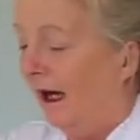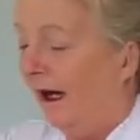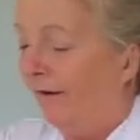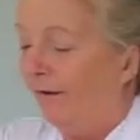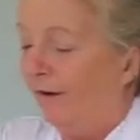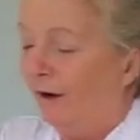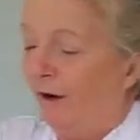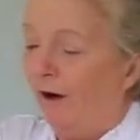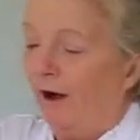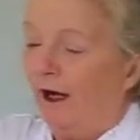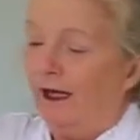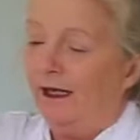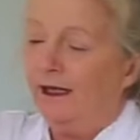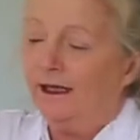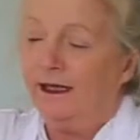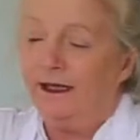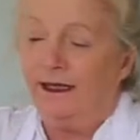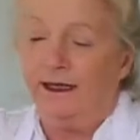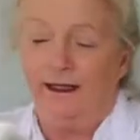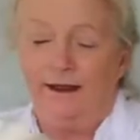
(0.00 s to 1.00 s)
I've oiled
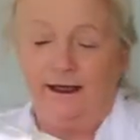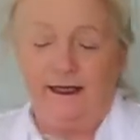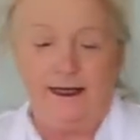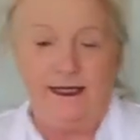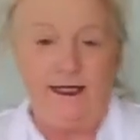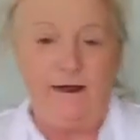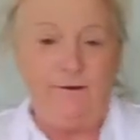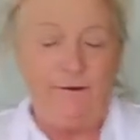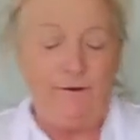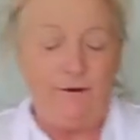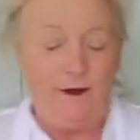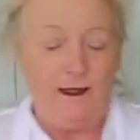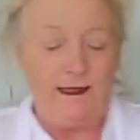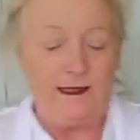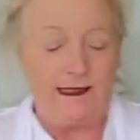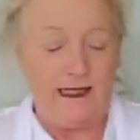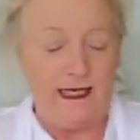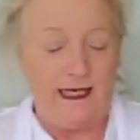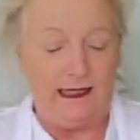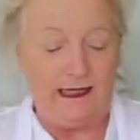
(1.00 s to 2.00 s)
the tin foil
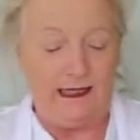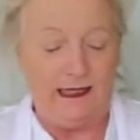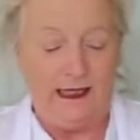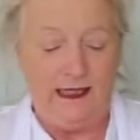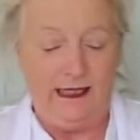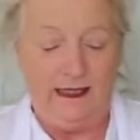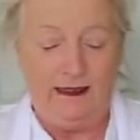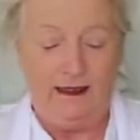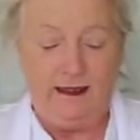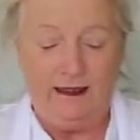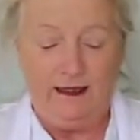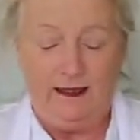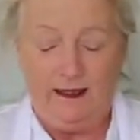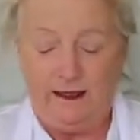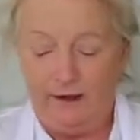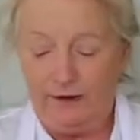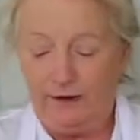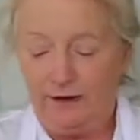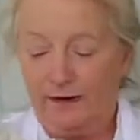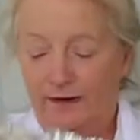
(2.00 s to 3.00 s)
slightly
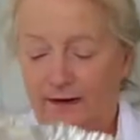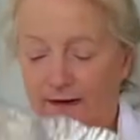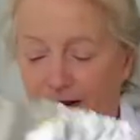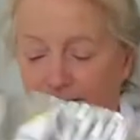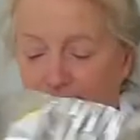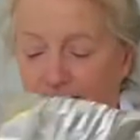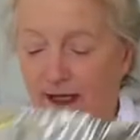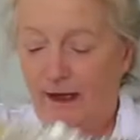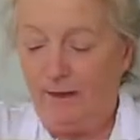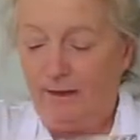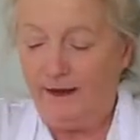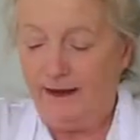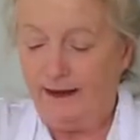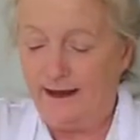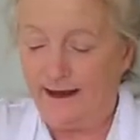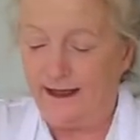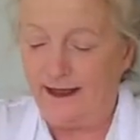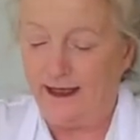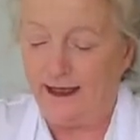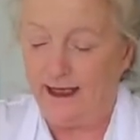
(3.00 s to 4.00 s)
just to stop it
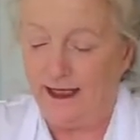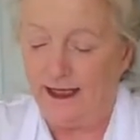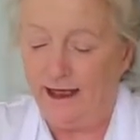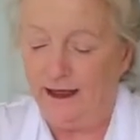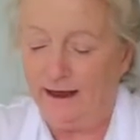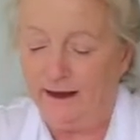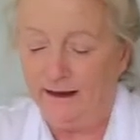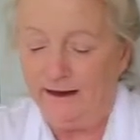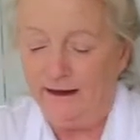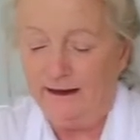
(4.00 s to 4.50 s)
sticking.